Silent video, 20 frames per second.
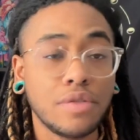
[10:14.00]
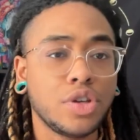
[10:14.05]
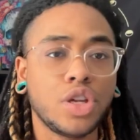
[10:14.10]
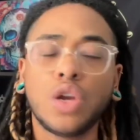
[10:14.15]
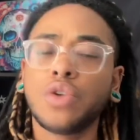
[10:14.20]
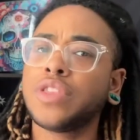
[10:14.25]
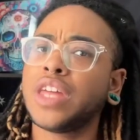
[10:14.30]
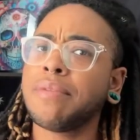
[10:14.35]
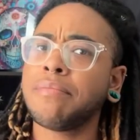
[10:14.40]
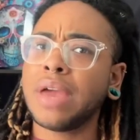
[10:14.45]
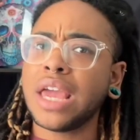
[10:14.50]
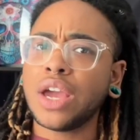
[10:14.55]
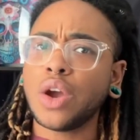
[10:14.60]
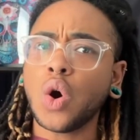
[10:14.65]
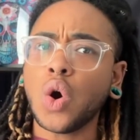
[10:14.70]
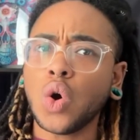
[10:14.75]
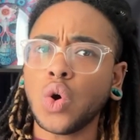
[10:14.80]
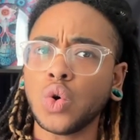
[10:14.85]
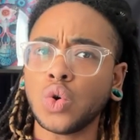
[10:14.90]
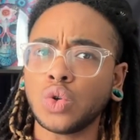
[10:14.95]
They may
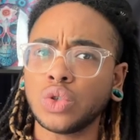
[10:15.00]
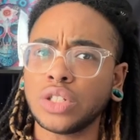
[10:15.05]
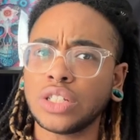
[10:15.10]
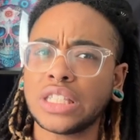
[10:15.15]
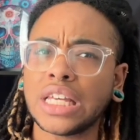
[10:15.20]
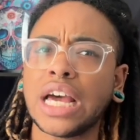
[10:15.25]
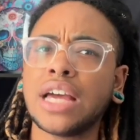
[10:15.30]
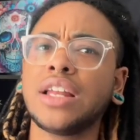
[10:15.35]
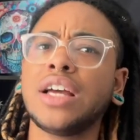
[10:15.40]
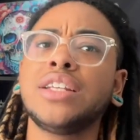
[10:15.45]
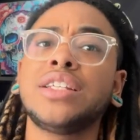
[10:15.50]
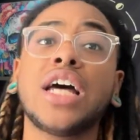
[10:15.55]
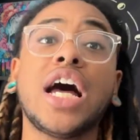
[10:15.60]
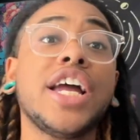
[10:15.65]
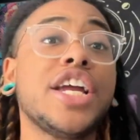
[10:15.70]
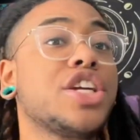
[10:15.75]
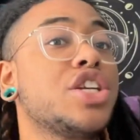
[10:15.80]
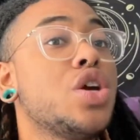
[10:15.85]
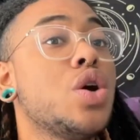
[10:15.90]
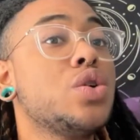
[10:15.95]
hold that a
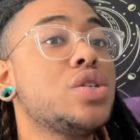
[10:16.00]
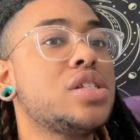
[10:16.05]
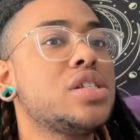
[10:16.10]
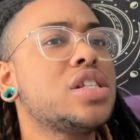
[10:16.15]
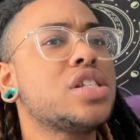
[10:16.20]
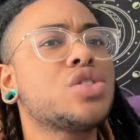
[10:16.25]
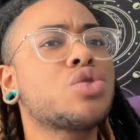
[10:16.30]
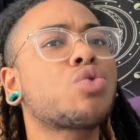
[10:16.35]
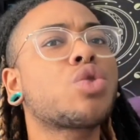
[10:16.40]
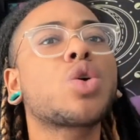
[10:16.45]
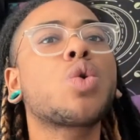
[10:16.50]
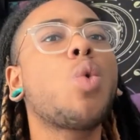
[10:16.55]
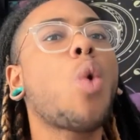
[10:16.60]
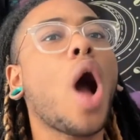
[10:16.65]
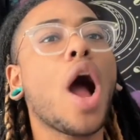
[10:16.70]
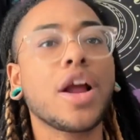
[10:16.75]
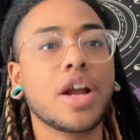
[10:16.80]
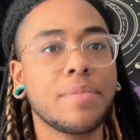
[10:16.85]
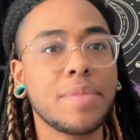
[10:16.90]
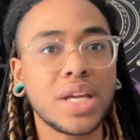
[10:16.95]
diagnosis is a
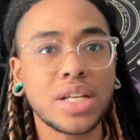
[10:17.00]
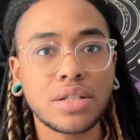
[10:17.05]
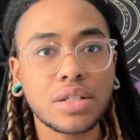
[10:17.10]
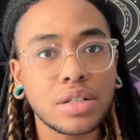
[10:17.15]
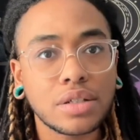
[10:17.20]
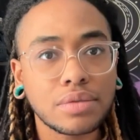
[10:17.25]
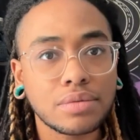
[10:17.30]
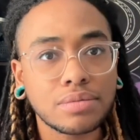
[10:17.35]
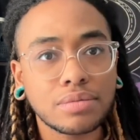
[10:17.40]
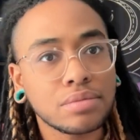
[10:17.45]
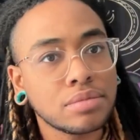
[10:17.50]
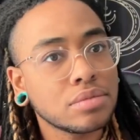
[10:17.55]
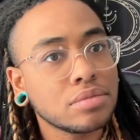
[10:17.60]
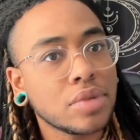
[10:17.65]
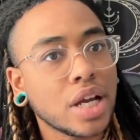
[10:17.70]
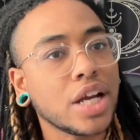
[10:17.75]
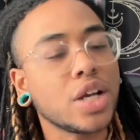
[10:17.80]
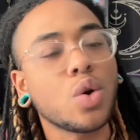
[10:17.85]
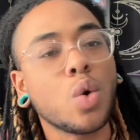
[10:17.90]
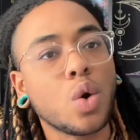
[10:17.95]
requirement
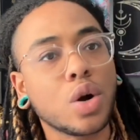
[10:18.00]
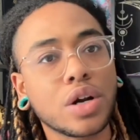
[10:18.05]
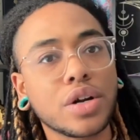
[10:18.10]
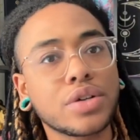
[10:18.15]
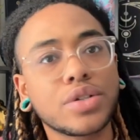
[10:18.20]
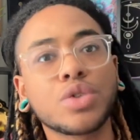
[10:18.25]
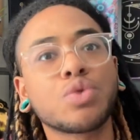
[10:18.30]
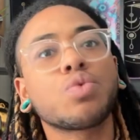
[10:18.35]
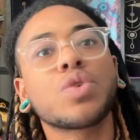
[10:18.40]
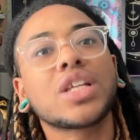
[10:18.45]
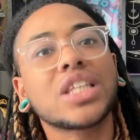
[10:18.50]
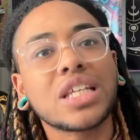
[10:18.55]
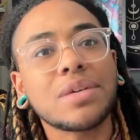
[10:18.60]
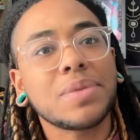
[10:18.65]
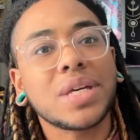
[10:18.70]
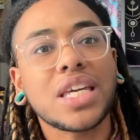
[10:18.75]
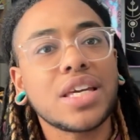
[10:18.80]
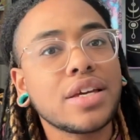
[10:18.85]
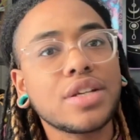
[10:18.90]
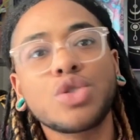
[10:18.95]
in order to
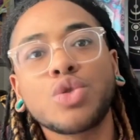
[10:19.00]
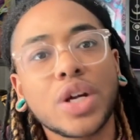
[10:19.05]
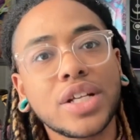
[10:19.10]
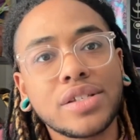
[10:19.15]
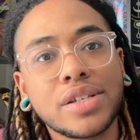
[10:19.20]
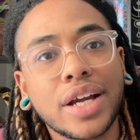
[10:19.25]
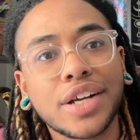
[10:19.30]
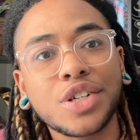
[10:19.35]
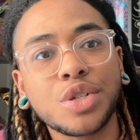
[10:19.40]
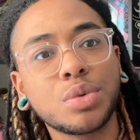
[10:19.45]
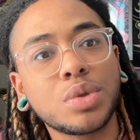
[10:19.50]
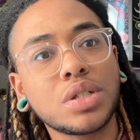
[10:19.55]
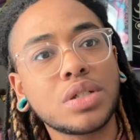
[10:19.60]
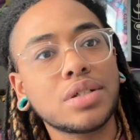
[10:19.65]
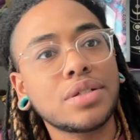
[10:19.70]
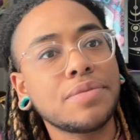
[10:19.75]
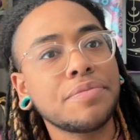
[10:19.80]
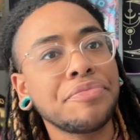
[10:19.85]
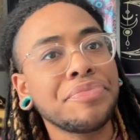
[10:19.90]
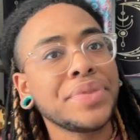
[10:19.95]
really be
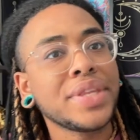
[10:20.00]
transsexual.